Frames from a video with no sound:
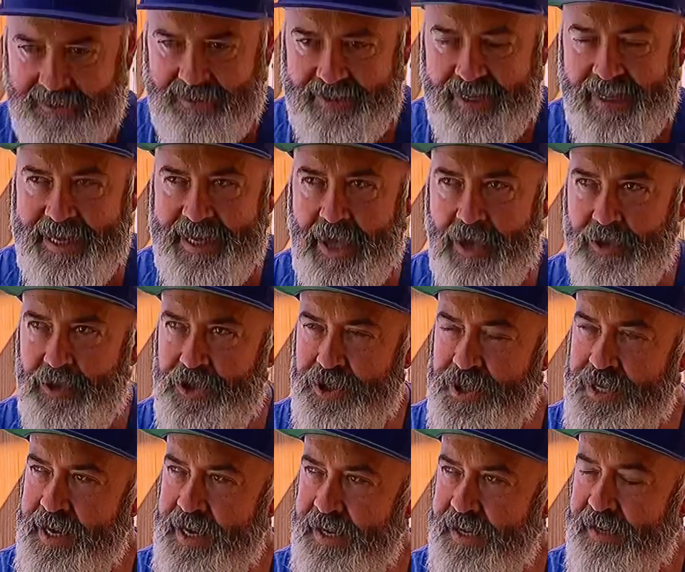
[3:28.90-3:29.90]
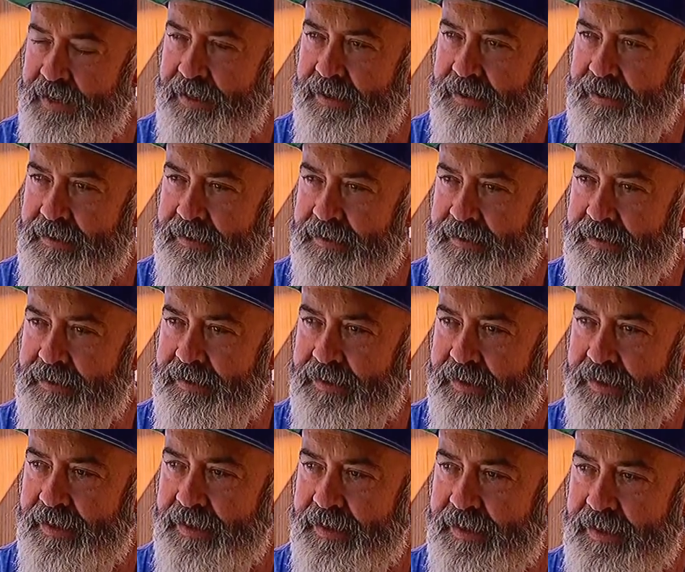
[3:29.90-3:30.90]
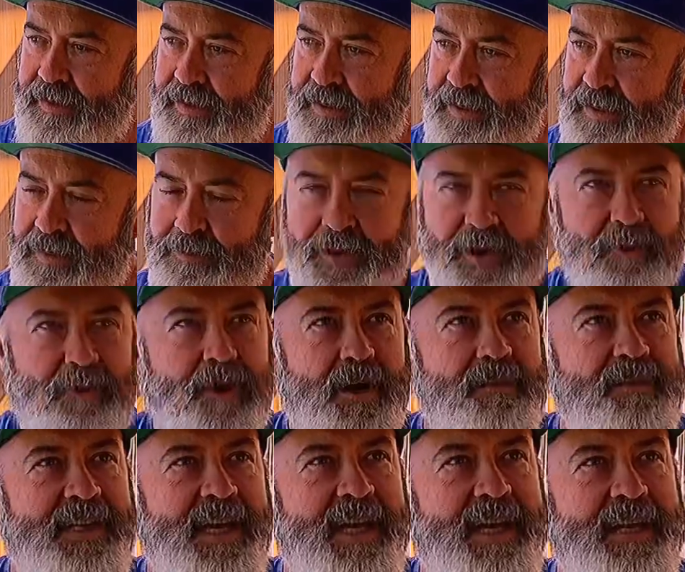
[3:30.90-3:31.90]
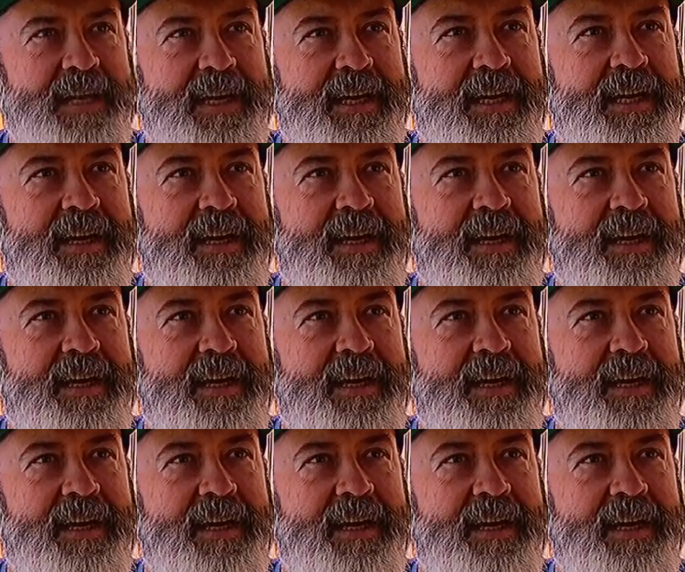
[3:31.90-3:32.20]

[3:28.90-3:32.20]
I'd say the ocean, my wife's head.